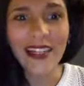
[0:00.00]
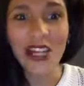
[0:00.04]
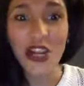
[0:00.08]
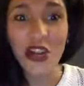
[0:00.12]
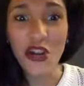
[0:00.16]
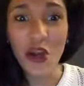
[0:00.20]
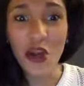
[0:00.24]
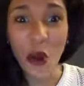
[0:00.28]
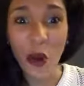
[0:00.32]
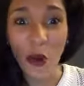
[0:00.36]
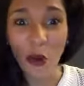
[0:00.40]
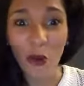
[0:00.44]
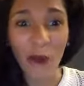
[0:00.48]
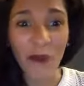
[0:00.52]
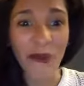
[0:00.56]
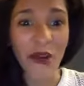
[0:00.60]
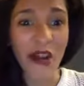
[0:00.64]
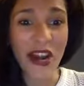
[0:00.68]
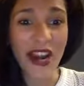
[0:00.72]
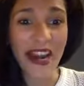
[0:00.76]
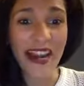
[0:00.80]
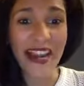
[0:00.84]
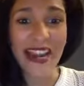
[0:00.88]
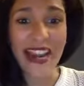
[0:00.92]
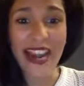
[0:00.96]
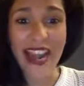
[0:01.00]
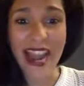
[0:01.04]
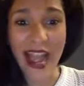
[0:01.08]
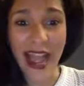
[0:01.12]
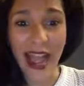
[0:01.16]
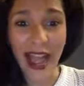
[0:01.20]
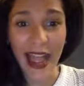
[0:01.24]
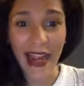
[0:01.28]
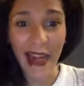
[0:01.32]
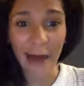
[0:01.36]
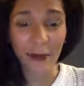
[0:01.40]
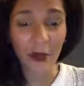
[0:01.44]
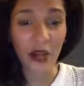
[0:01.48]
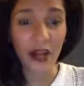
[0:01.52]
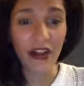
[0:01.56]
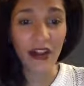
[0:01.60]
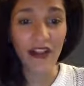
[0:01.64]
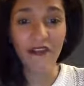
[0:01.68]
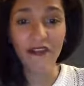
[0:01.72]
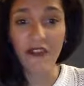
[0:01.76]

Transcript: No, I'm going to gag, I'm going to